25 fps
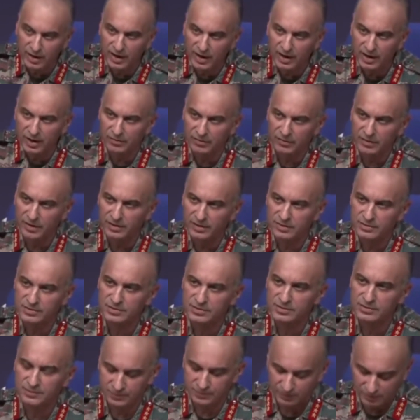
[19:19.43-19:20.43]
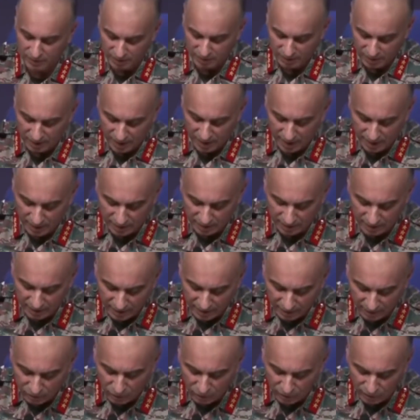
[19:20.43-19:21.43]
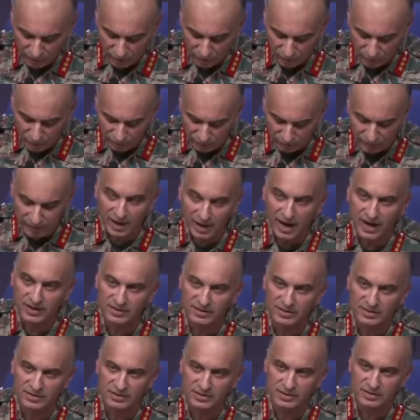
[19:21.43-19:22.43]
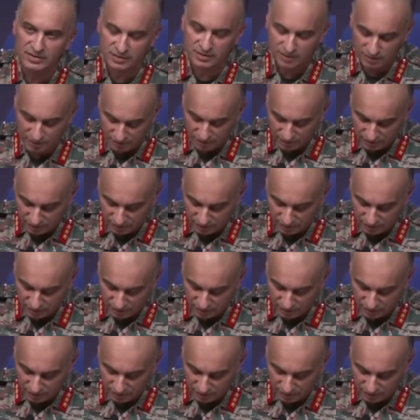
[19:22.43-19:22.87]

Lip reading: air defense and electronic warfare assets